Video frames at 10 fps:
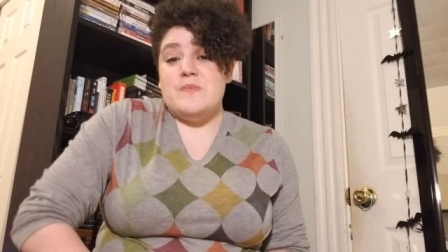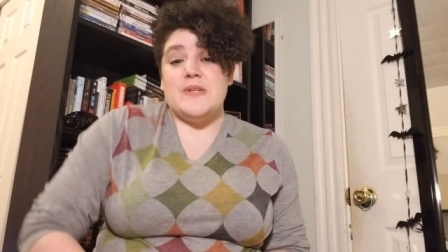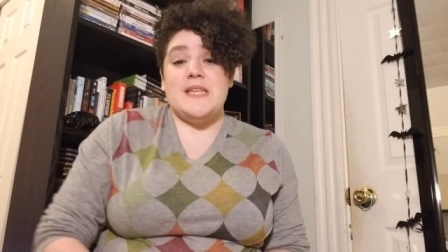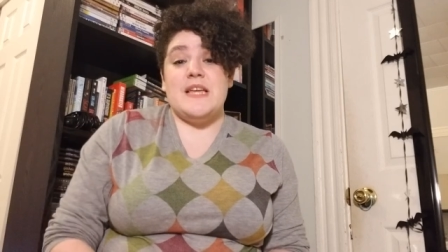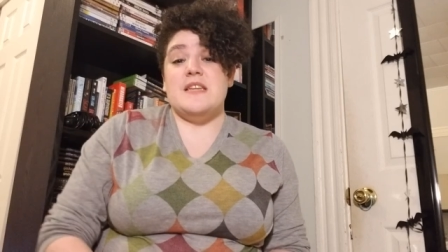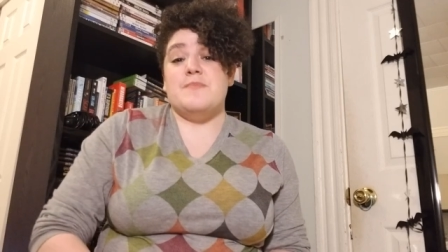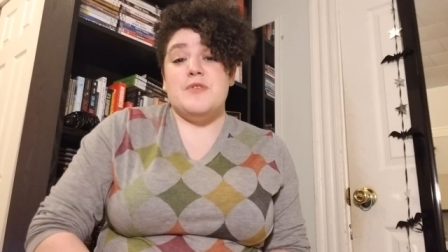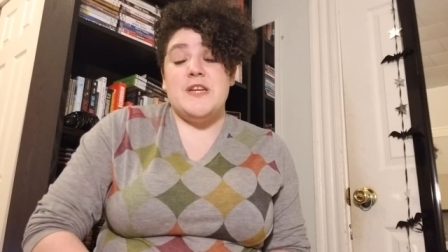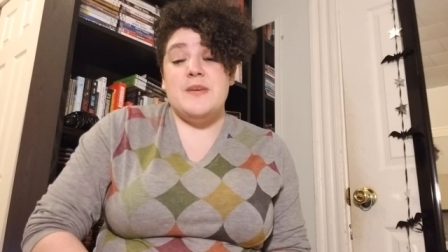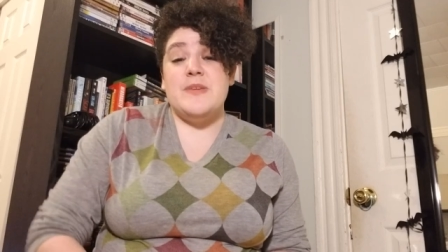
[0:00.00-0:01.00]
was that it
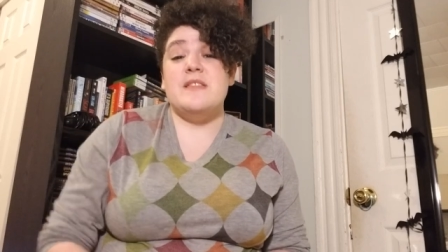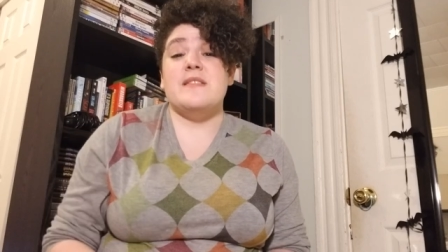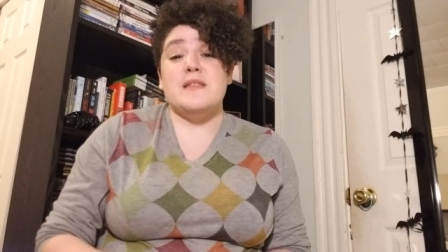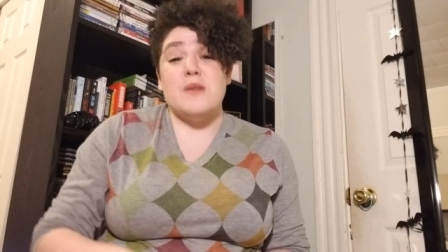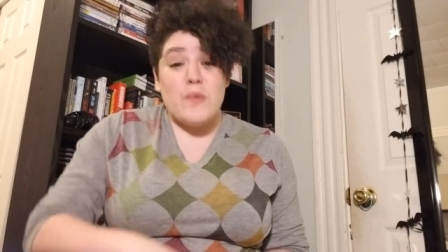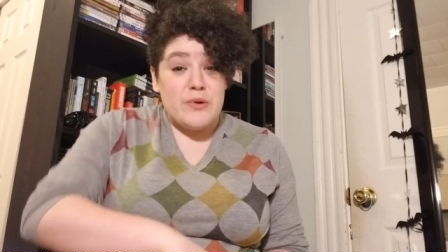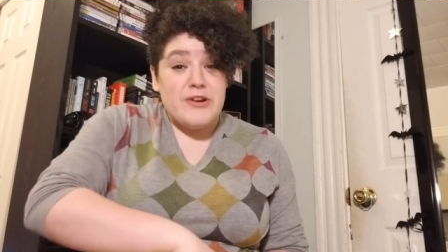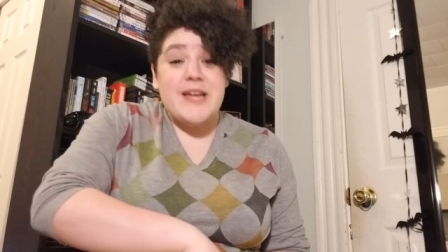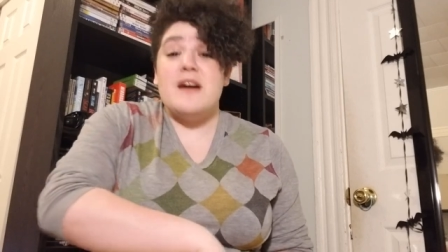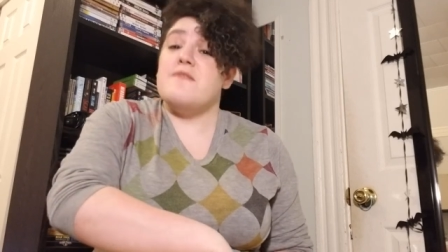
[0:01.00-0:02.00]
prohibited the
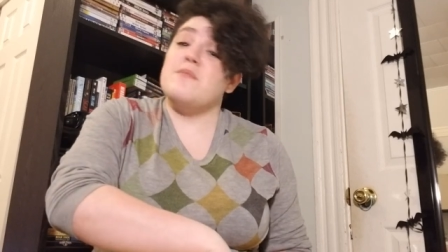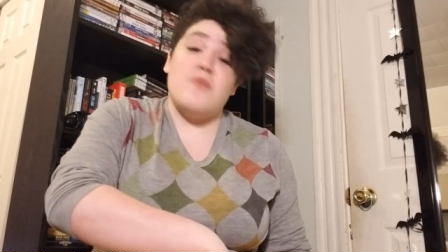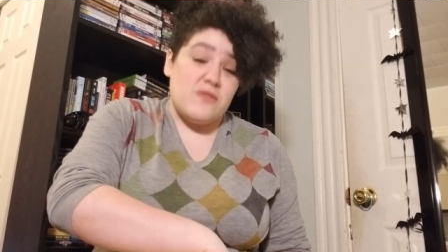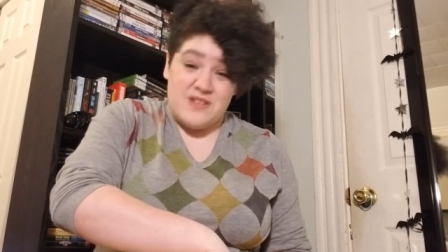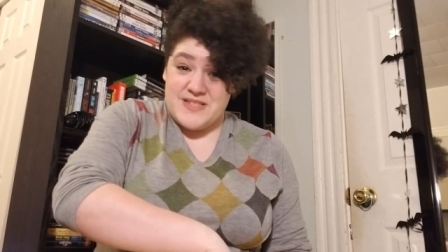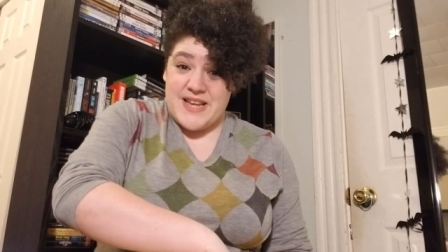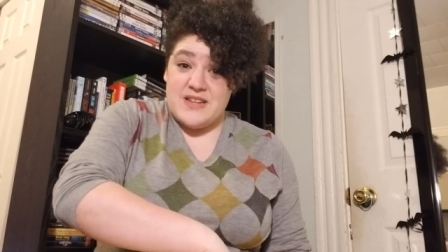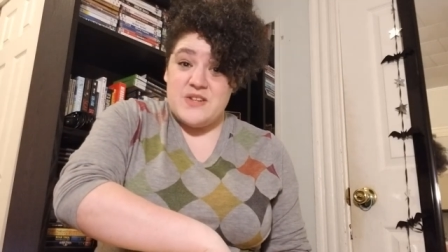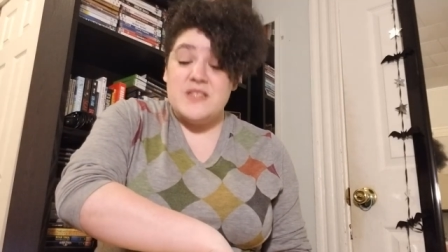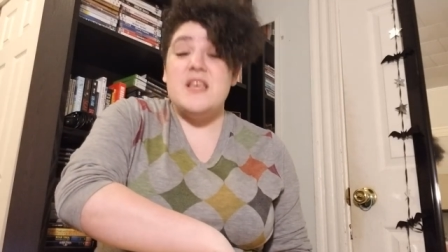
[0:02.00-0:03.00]
lowering of the moral
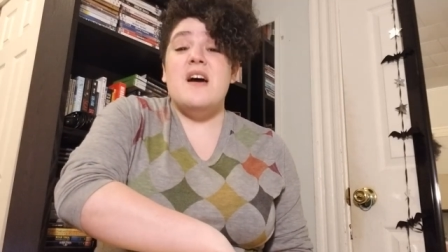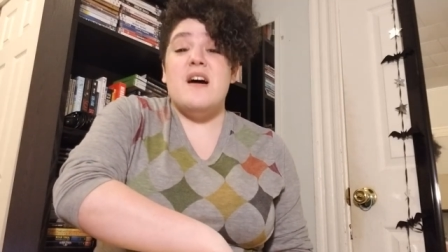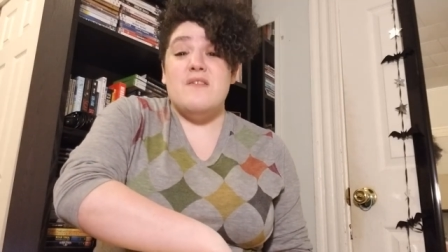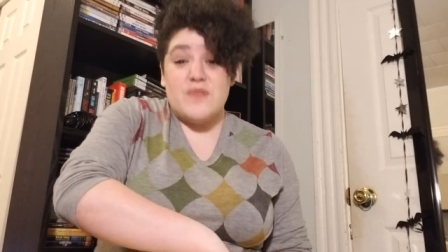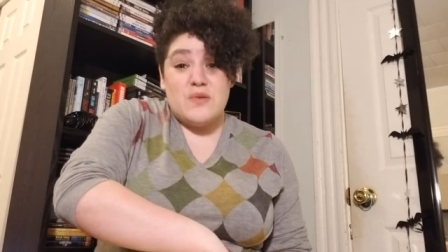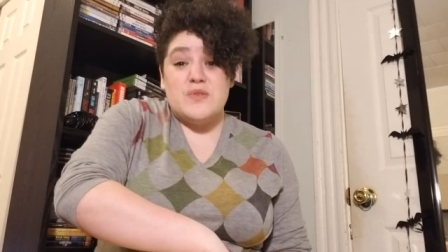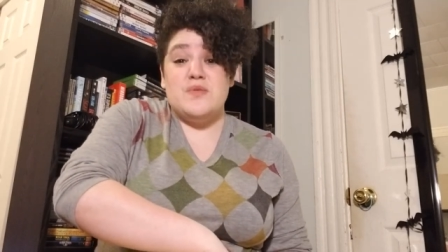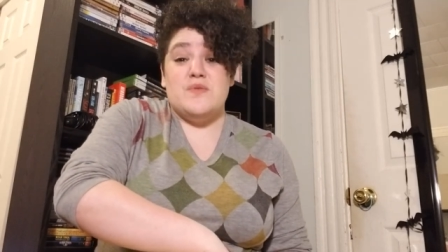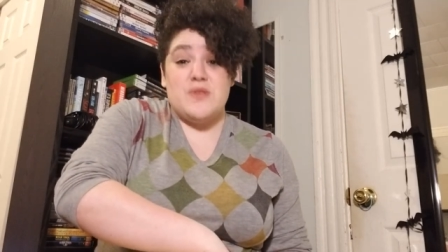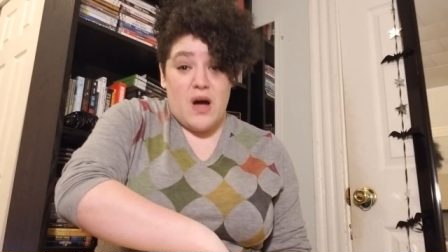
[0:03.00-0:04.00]
standards of those
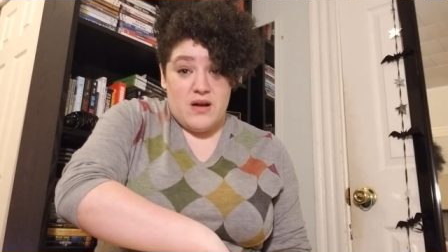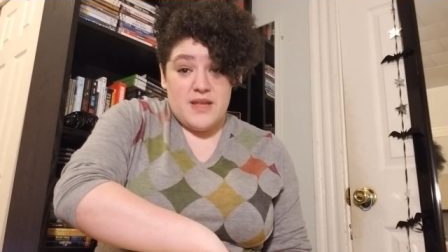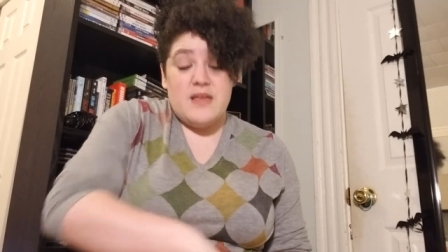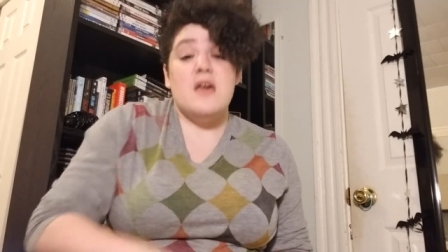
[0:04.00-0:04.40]
who saw it.